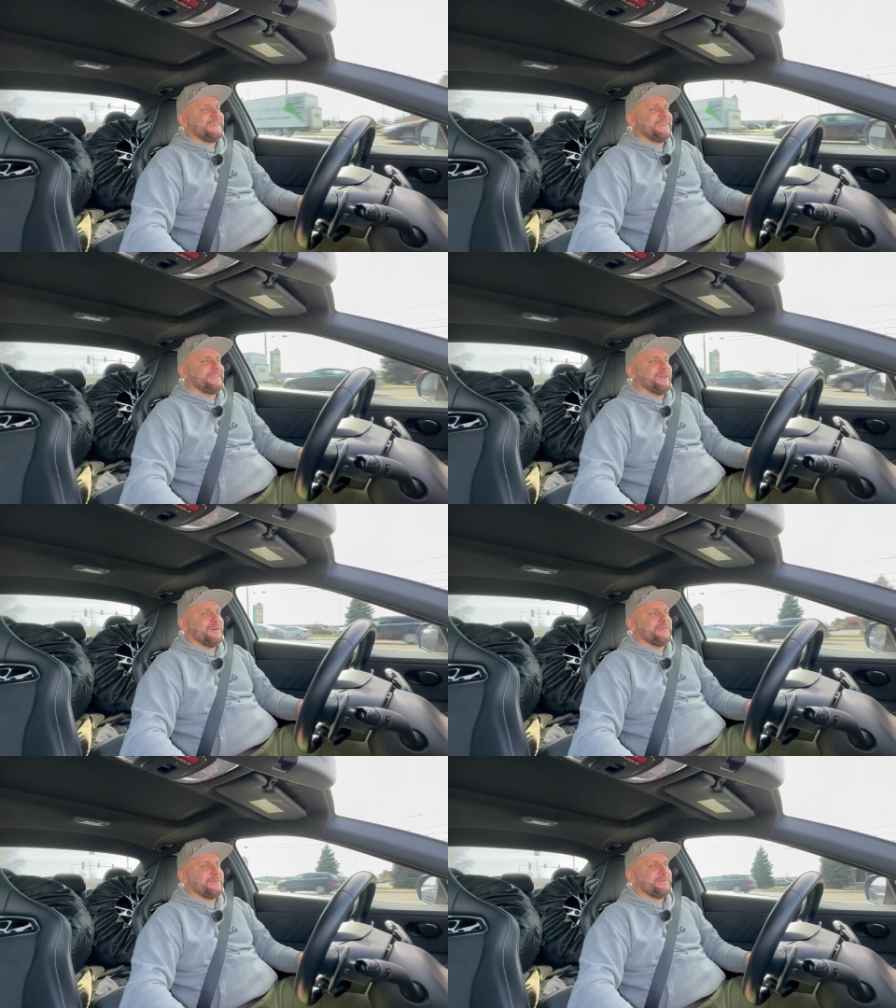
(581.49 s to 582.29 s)
You
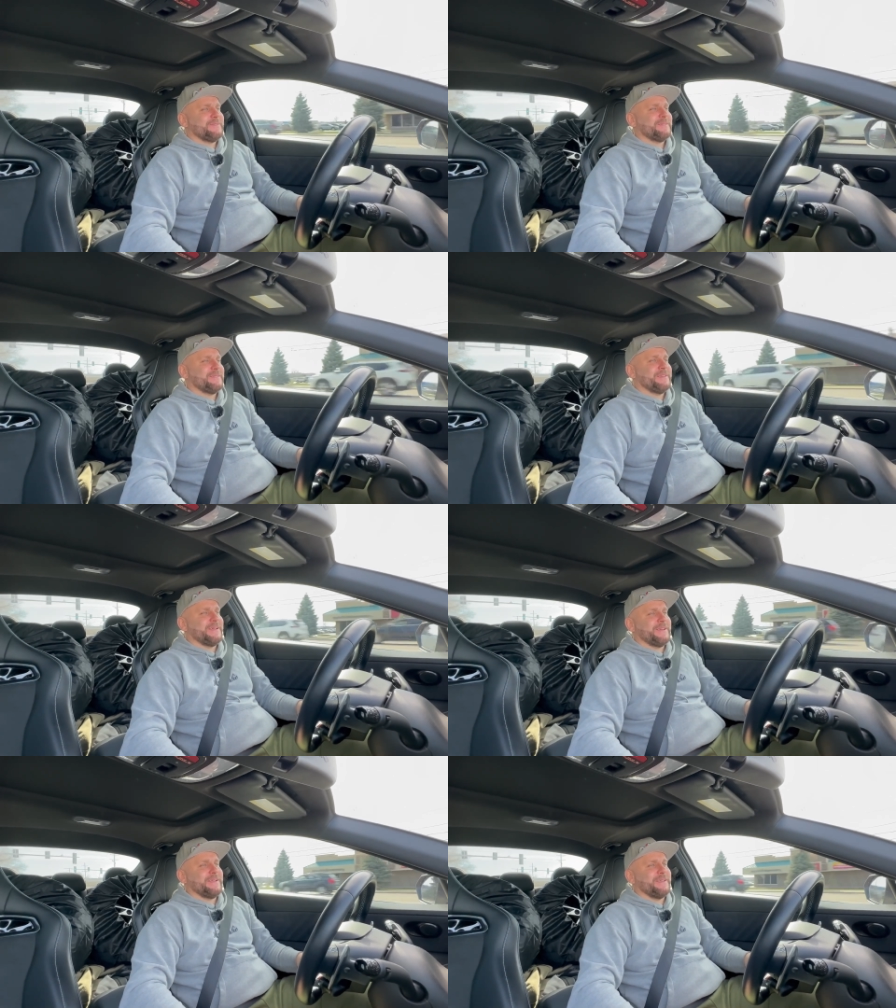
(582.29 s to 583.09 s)
know,
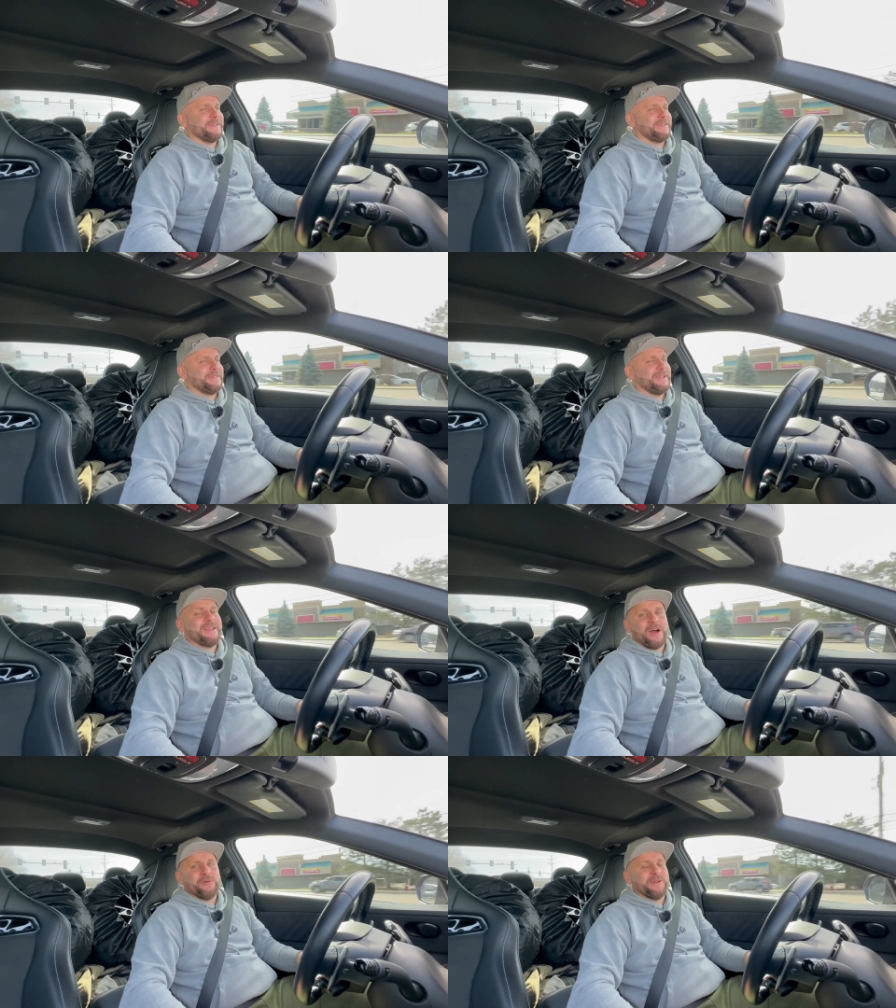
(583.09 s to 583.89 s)
they
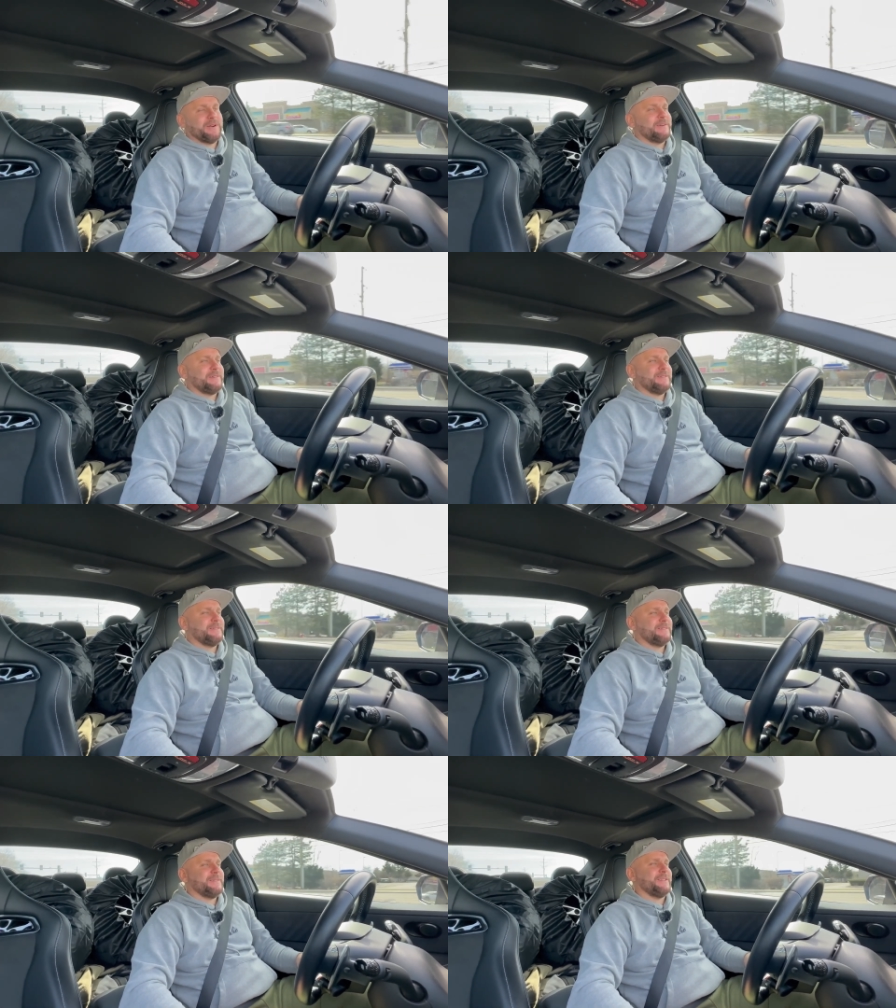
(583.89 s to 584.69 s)
louder
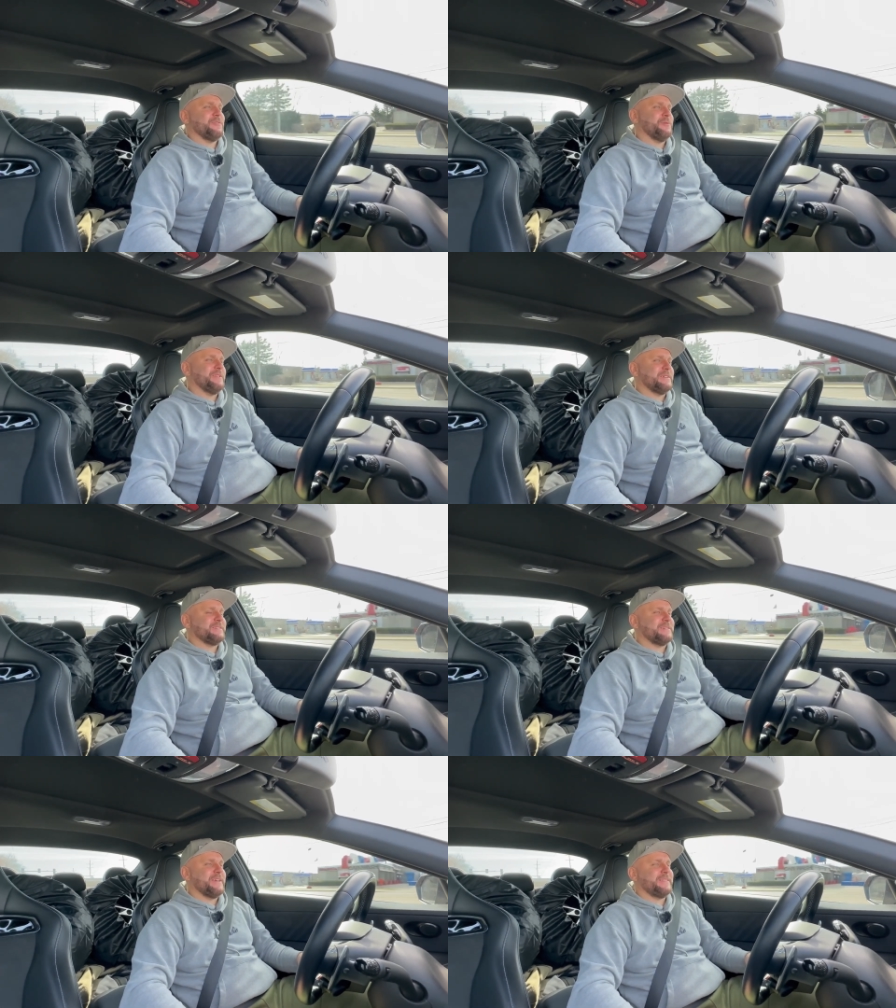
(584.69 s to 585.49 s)
than the winter
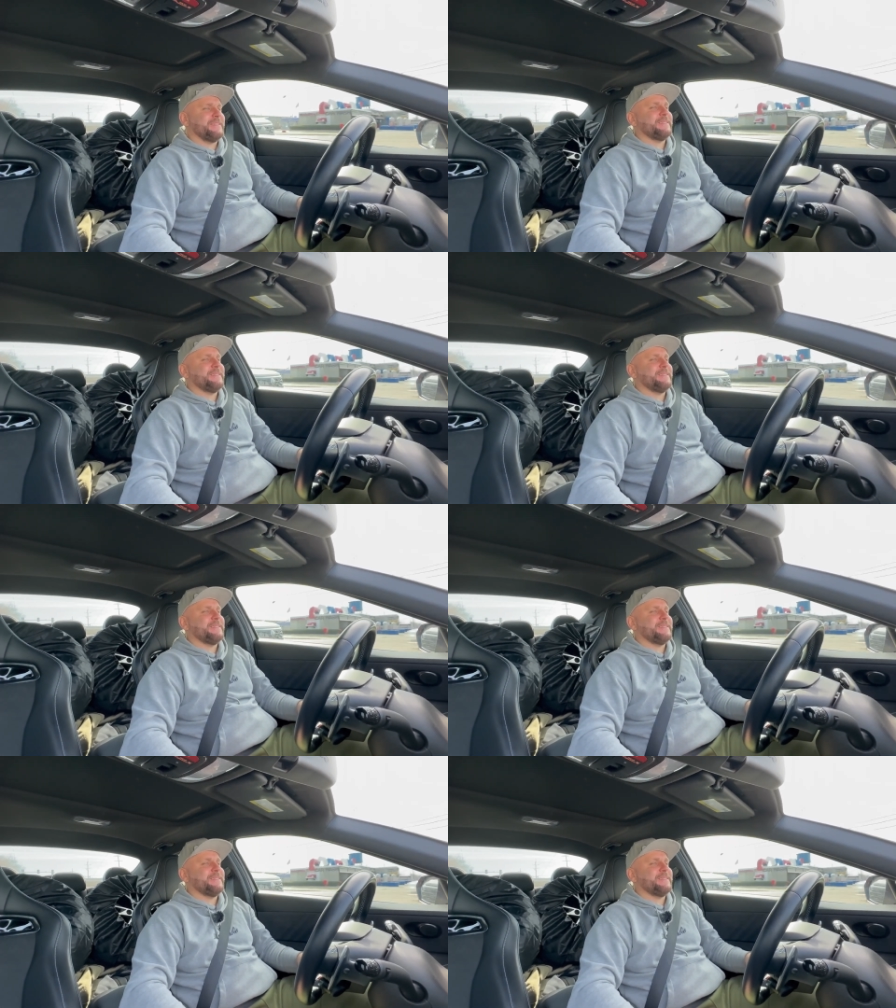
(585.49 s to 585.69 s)
set.